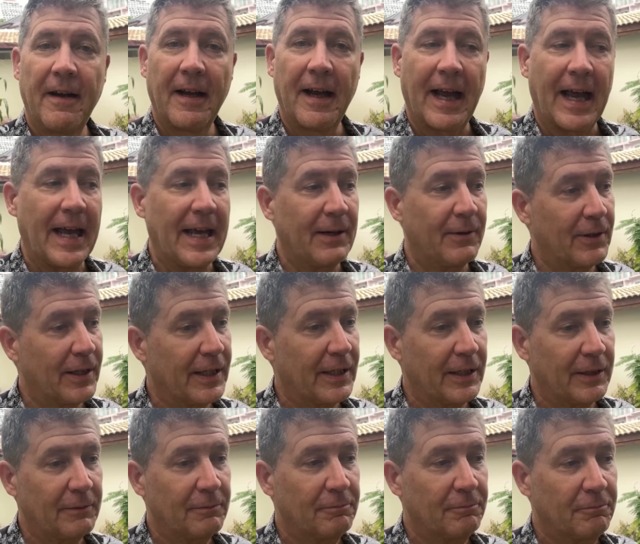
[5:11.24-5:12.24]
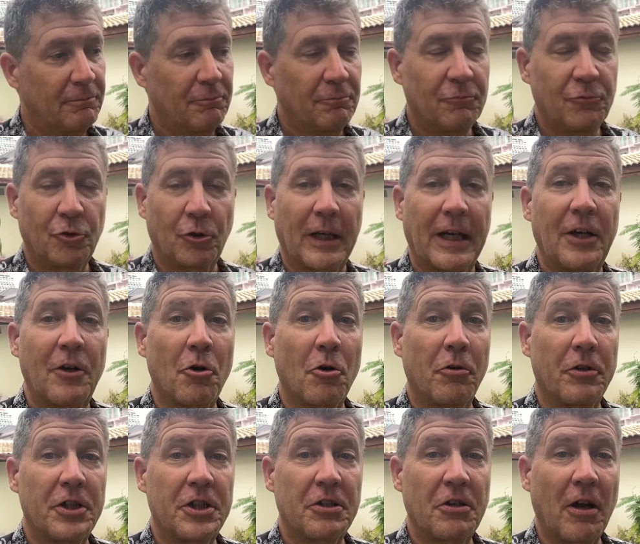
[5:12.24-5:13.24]
And she'll get an
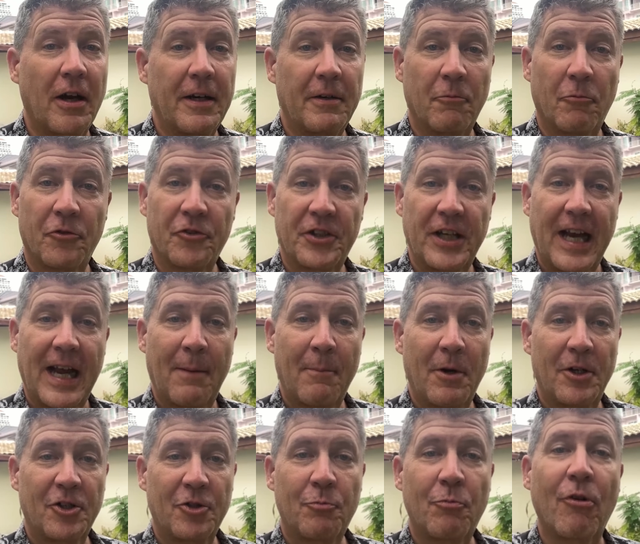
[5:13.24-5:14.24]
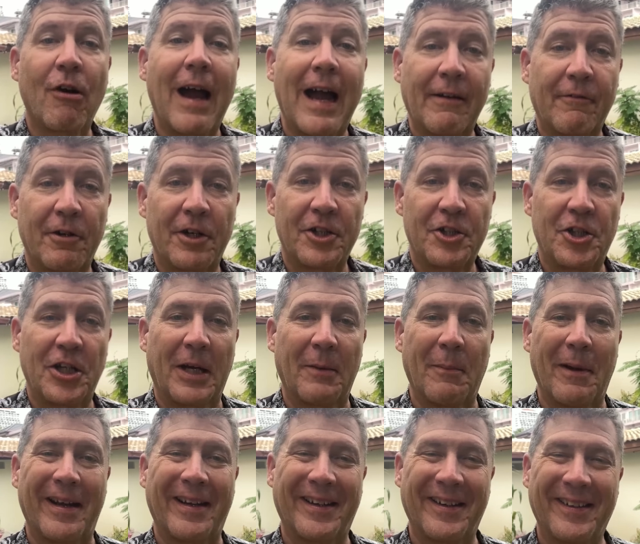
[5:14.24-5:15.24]
early start, and we'll see how much progress she can
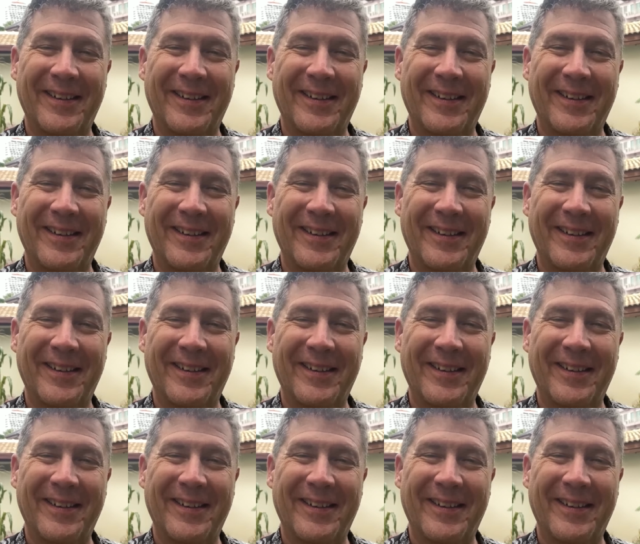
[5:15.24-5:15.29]
make.